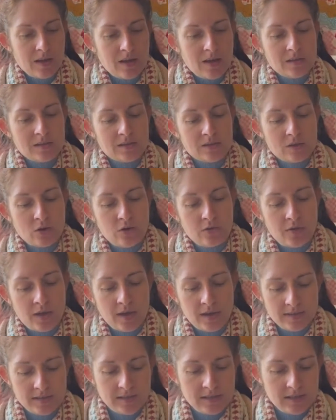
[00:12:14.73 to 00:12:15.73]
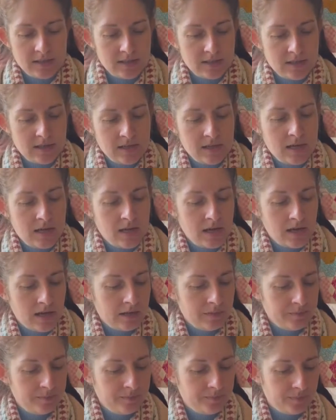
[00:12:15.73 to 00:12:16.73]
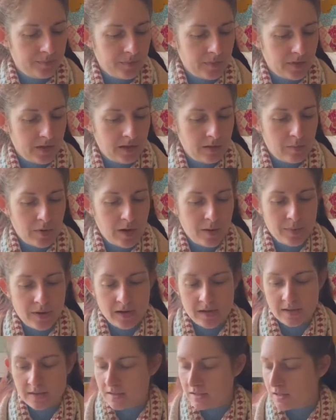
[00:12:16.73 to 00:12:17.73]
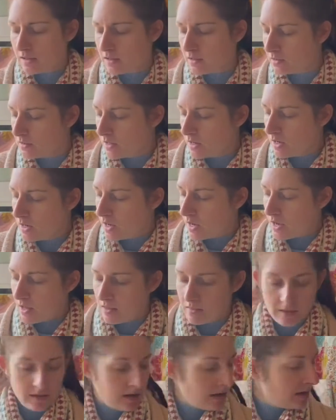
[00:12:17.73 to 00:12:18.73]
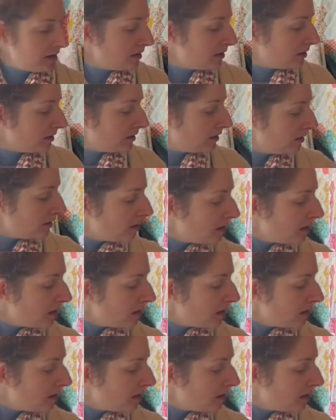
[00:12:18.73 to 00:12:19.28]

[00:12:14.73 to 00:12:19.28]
So they sit in here in my basket, and then